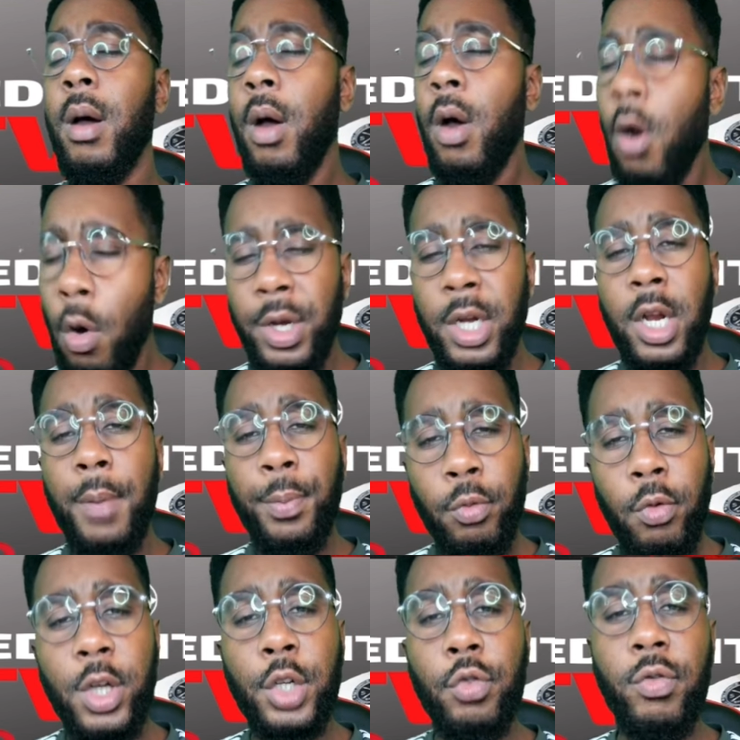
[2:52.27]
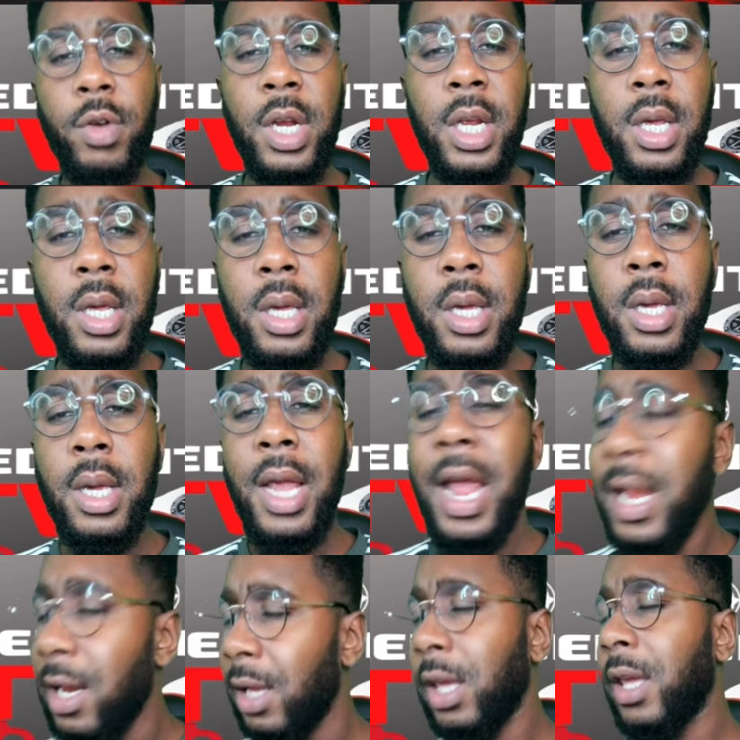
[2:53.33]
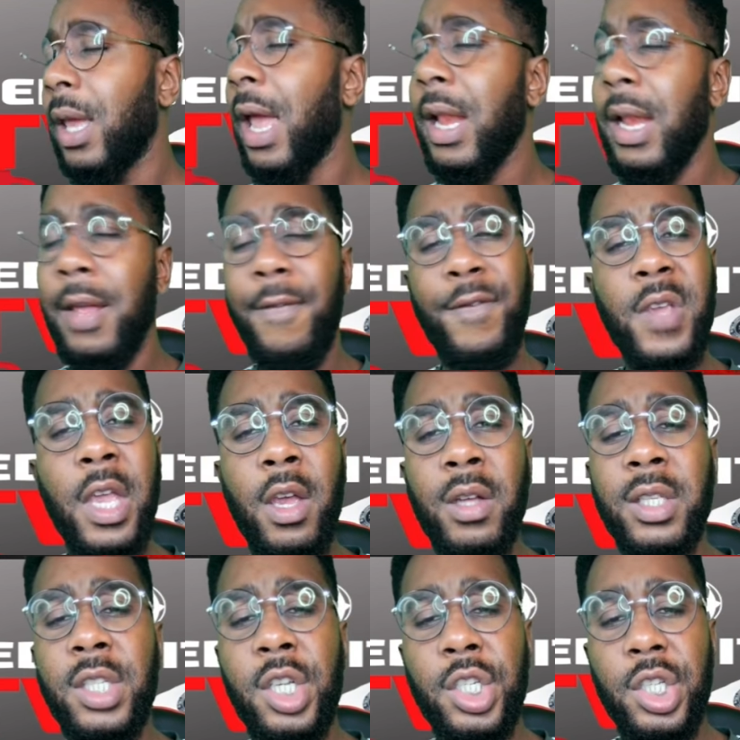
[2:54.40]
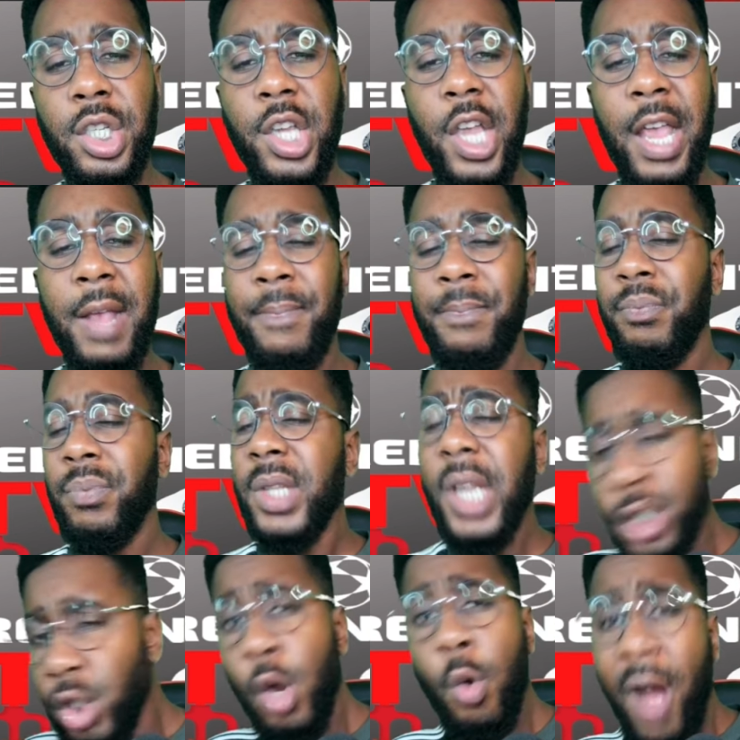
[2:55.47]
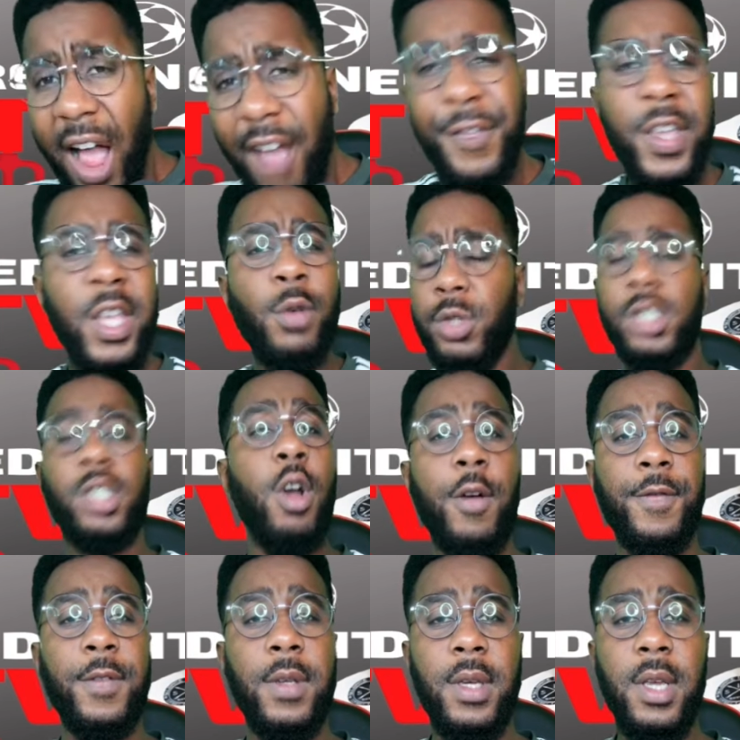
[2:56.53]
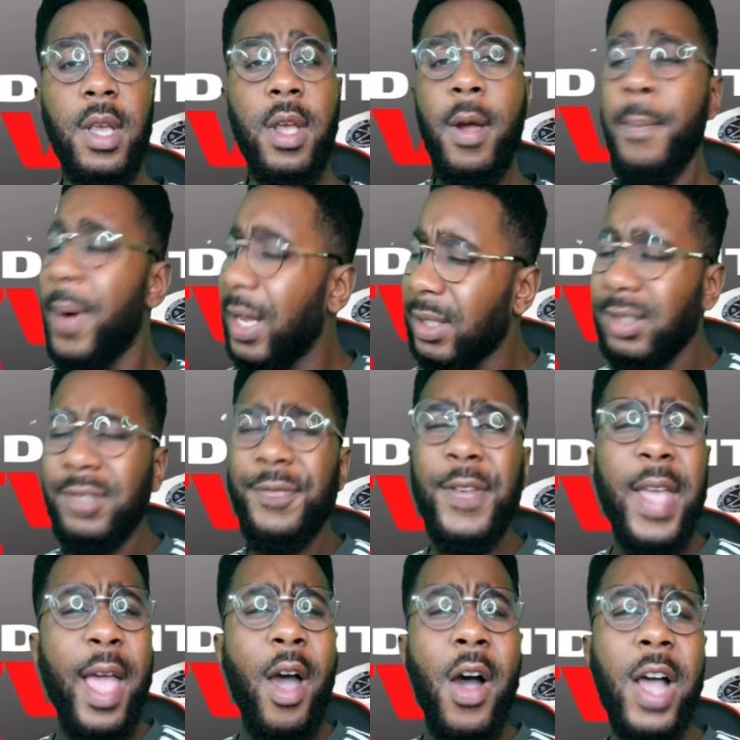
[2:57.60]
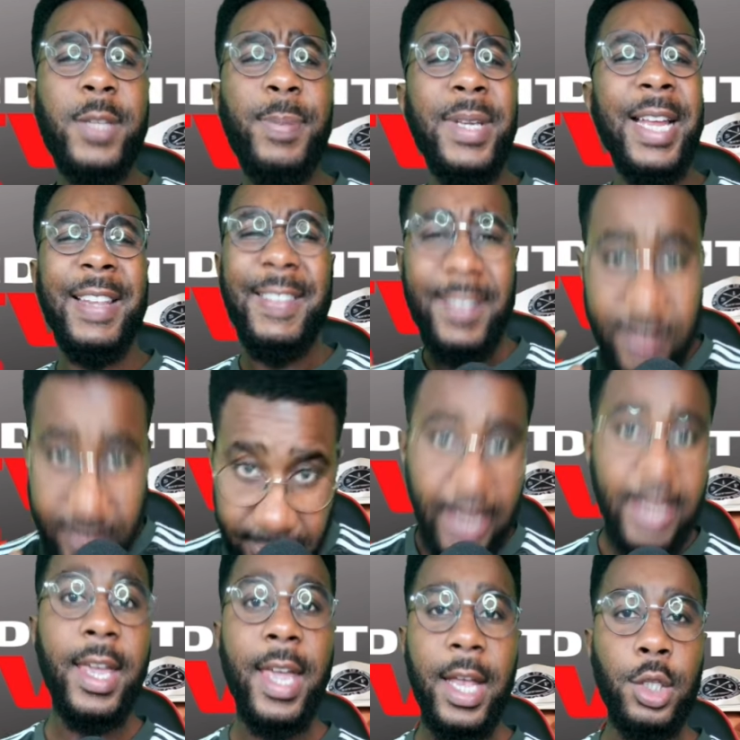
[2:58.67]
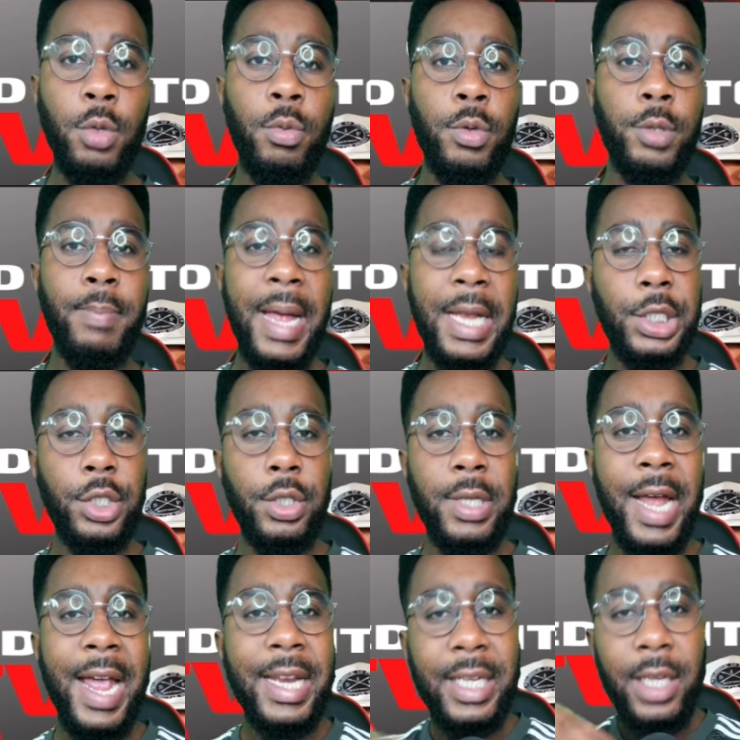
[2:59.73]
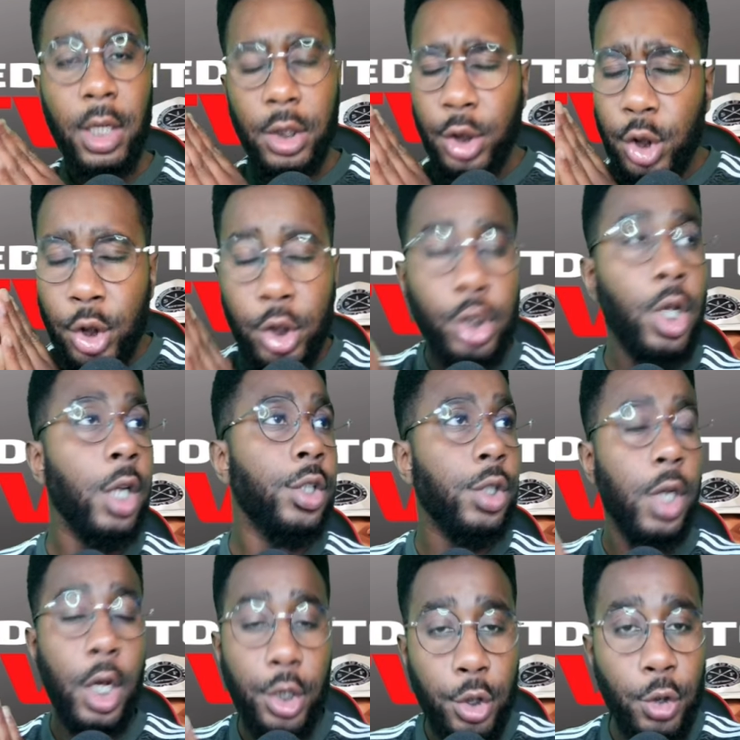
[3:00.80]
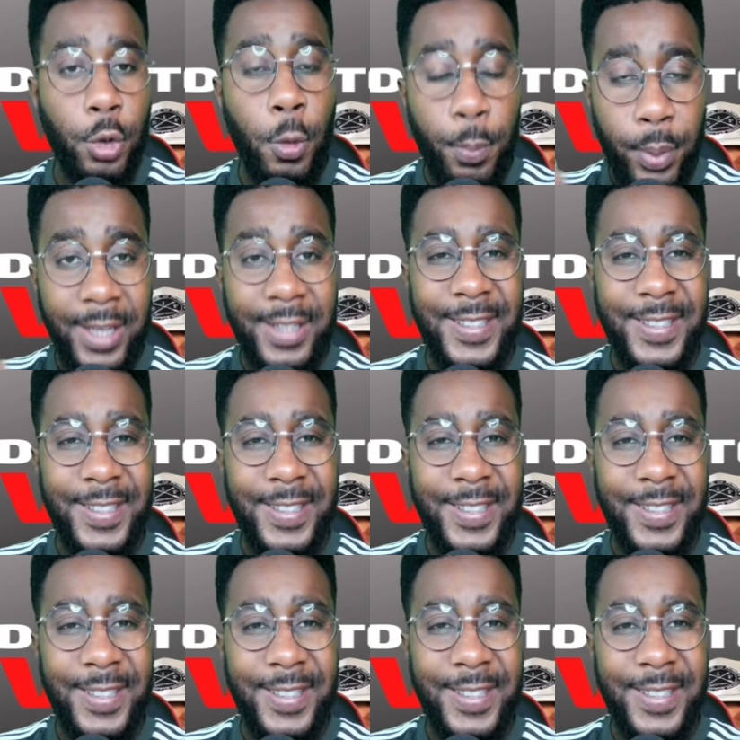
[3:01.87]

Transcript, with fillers: holding up Rodri, and the, and the VAR decision came. And you know what? I think it was soft. But VAR has been a dickhead towards Manchester United. Such a super